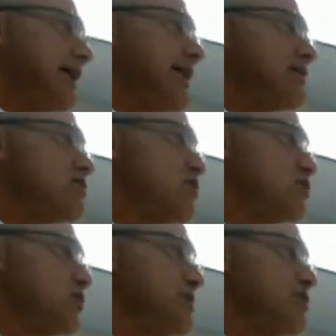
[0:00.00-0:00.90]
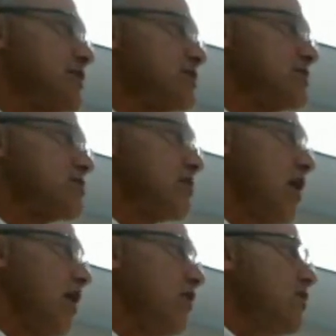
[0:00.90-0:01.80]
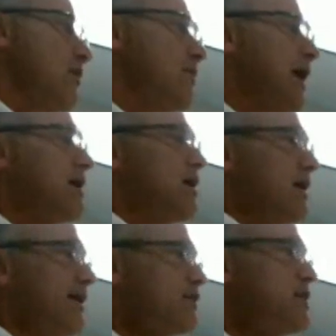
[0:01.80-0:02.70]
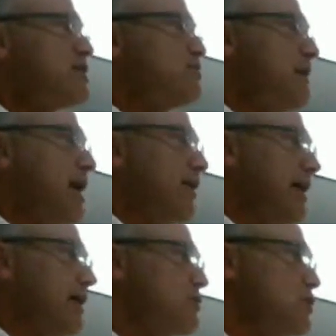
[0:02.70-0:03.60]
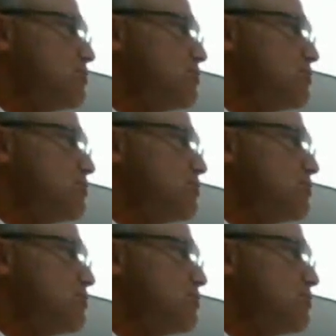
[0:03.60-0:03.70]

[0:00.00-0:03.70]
get the social restrictions and all, but if she's married and she's